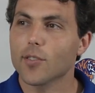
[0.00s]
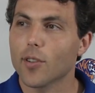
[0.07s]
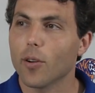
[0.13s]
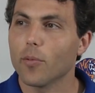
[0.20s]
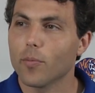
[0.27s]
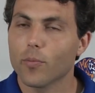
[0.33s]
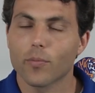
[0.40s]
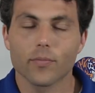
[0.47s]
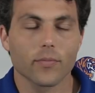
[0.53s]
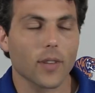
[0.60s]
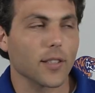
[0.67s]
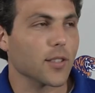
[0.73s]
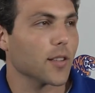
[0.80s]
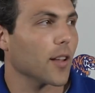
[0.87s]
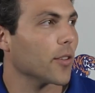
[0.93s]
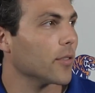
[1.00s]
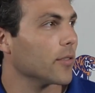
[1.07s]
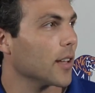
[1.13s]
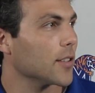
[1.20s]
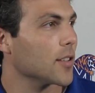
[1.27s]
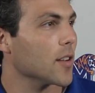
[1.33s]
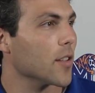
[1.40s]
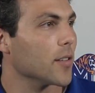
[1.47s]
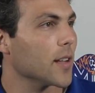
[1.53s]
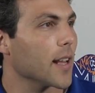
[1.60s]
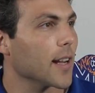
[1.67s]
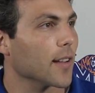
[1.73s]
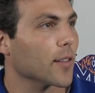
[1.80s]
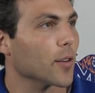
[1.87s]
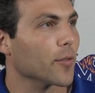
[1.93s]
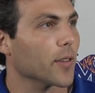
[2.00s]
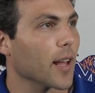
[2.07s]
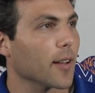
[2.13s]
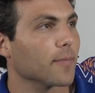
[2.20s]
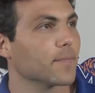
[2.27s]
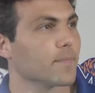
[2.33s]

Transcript: So That's another date out there for that.